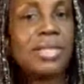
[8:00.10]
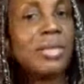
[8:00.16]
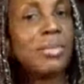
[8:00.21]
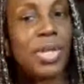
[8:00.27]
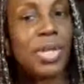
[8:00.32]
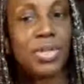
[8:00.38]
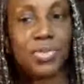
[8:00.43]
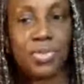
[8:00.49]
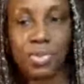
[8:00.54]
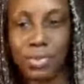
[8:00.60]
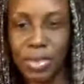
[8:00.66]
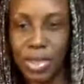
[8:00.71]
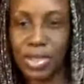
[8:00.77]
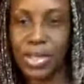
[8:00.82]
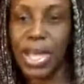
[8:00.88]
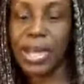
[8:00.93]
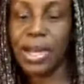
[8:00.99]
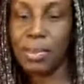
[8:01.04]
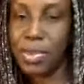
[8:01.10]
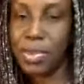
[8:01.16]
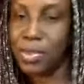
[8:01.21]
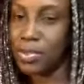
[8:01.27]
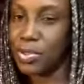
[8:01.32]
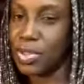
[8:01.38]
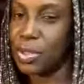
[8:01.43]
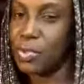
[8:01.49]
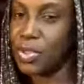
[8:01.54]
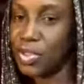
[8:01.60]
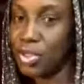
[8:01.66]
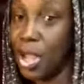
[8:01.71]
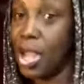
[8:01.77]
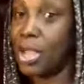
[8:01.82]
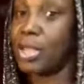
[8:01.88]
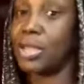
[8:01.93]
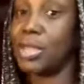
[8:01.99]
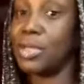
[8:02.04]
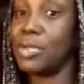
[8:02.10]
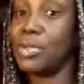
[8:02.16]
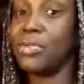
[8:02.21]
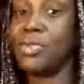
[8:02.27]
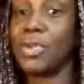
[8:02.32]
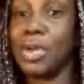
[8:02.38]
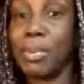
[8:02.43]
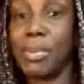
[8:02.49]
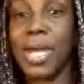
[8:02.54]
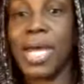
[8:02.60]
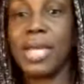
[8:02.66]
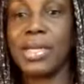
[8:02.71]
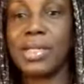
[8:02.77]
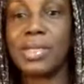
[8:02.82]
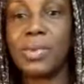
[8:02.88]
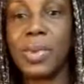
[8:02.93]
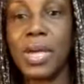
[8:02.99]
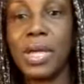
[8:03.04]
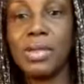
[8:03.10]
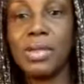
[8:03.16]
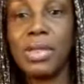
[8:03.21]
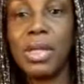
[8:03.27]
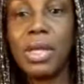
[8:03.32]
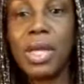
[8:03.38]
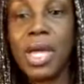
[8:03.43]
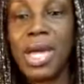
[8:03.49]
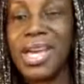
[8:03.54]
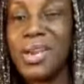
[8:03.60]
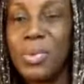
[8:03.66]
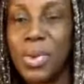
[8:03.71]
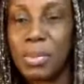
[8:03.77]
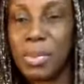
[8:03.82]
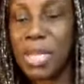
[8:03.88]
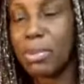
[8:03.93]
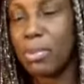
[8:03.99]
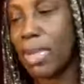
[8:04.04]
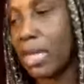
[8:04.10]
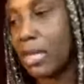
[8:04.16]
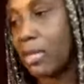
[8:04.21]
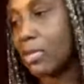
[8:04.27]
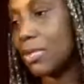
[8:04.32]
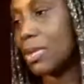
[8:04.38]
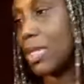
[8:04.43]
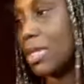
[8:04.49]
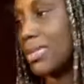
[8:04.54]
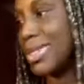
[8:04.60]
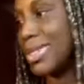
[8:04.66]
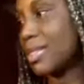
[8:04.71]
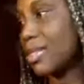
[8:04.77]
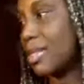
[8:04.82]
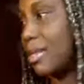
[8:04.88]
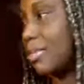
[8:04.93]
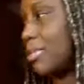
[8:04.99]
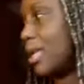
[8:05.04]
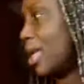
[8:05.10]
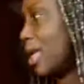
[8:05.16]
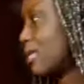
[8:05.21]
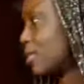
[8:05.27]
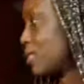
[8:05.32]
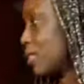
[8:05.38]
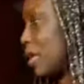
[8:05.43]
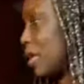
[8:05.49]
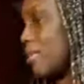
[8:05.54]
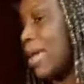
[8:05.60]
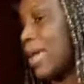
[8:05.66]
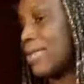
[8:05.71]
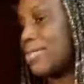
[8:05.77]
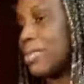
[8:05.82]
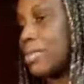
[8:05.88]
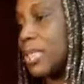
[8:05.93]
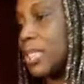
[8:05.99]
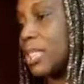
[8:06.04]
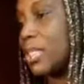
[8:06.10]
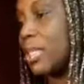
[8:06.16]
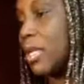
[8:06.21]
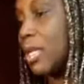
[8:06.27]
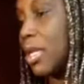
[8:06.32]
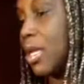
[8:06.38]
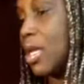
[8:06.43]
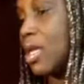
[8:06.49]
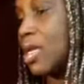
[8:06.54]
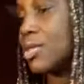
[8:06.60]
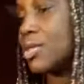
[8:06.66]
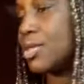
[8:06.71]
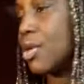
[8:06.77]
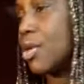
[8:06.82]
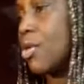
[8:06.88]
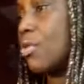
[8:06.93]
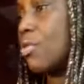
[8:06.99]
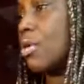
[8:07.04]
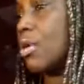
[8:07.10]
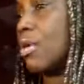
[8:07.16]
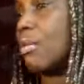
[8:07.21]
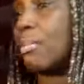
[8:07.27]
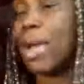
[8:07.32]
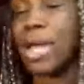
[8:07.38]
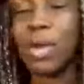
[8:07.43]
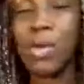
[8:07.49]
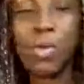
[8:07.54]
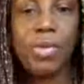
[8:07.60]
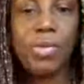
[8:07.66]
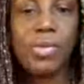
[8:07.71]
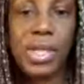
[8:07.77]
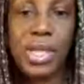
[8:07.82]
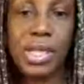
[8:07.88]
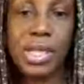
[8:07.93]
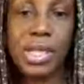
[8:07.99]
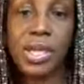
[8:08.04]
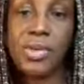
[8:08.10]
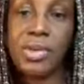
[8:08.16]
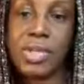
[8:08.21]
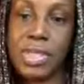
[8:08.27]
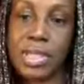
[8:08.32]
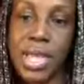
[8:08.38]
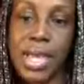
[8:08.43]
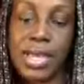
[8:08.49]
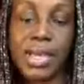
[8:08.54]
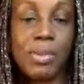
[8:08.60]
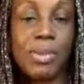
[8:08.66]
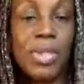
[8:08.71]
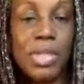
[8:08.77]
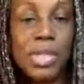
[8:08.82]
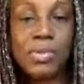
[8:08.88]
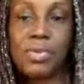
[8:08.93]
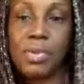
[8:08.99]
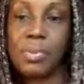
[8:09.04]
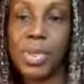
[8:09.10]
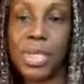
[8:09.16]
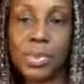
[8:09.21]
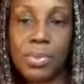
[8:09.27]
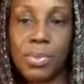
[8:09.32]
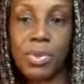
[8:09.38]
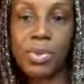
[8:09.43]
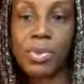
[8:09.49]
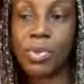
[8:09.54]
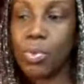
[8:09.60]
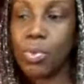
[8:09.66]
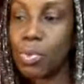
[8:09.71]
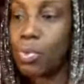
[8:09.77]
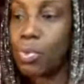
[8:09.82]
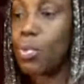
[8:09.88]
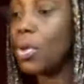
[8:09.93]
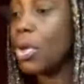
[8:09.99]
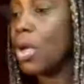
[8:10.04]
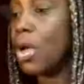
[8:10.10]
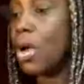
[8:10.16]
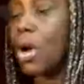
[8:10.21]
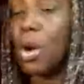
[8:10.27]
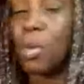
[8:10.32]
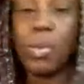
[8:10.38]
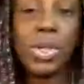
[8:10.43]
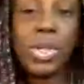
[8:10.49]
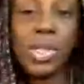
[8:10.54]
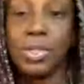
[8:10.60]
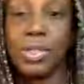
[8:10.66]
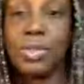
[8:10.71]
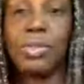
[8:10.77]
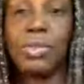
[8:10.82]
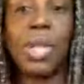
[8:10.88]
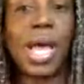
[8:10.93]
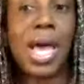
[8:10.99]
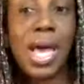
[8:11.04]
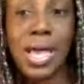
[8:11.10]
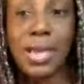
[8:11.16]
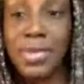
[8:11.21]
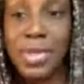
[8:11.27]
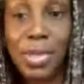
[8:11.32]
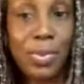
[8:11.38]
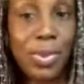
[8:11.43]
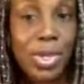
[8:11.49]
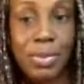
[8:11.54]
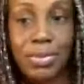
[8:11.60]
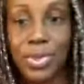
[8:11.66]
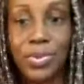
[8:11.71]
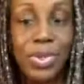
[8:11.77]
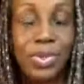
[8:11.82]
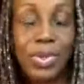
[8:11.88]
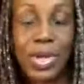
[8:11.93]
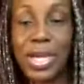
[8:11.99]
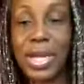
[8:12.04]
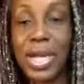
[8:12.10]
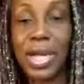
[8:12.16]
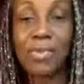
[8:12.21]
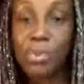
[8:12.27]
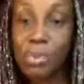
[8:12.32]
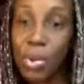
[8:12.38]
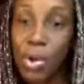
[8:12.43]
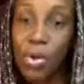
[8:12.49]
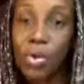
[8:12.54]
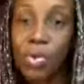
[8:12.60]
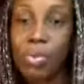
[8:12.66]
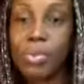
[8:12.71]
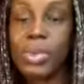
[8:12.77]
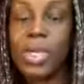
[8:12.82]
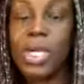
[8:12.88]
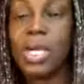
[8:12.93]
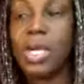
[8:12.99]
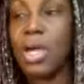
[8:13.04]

is a mushroom. Look that up and you'll see what chaga can do for your body as well. I don't want to make medical claims because then compliance will come after me. So my whole thing here is that I'm looking for people who are willing to do lives like what I'm doing right now from home